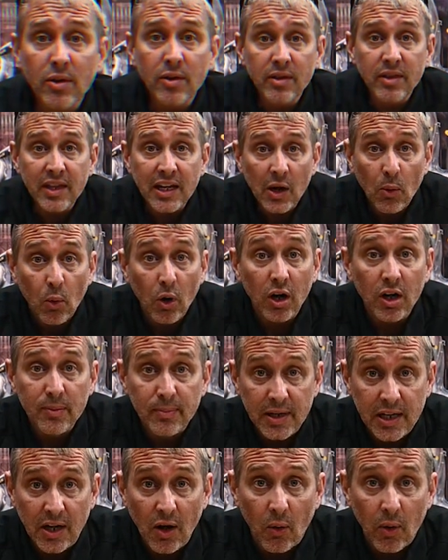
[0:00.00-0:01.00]
other thing we're gonna
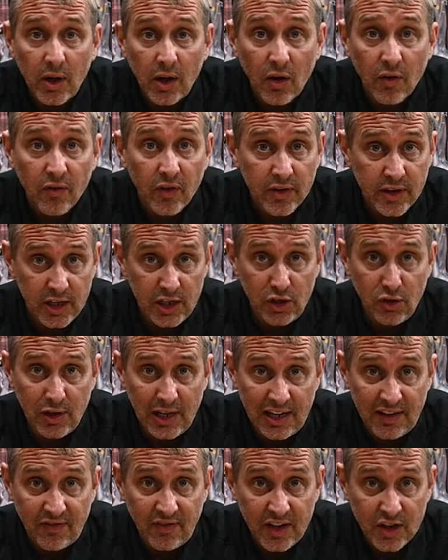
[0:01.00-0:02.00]
be going over in the
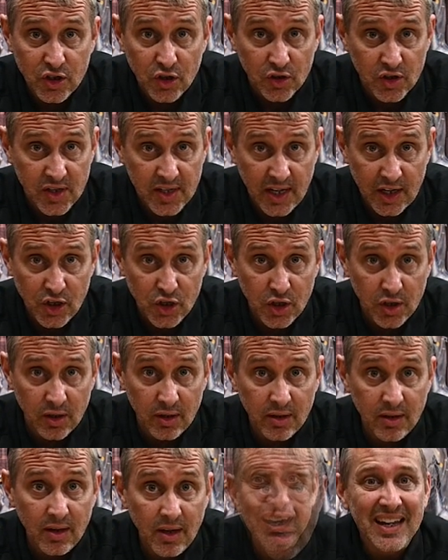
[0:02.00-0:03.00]
unique features
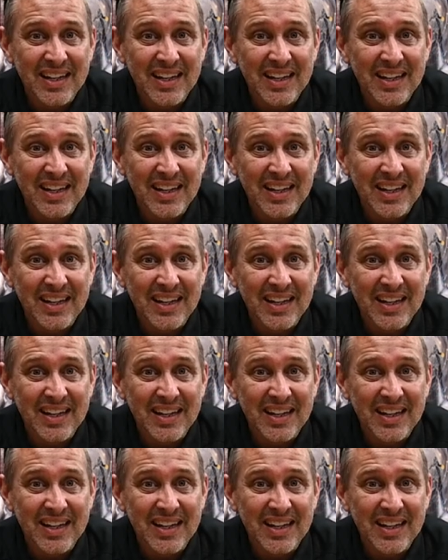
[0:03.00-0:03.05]
section